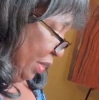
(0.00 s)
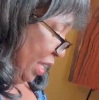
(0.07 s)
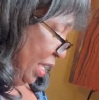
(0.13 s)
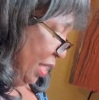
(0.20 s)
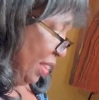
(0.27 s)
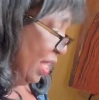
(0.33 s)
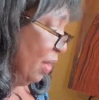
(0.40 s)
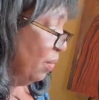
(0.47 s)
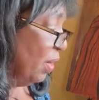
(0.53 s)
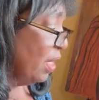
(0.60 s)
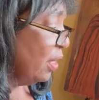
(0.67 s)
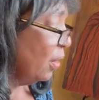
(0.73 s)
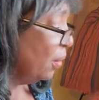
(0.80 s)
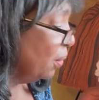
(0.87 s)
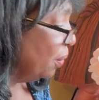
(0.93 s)
then
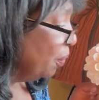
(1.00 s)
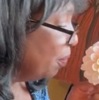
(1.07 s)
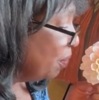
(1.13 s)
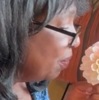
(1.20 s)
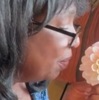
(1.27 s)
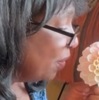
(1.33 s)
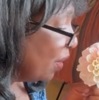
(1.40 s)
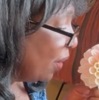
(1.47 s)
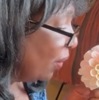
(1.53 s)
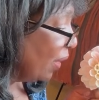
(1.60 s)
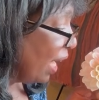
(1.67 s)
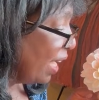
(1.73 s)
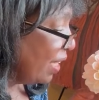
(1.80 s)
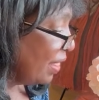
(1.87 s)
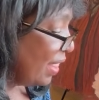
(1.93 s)
when you go
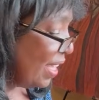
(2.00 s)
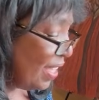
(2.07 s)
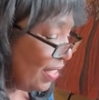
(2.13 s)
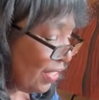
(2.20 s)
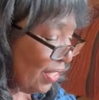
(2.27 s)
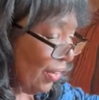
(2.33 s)
like this,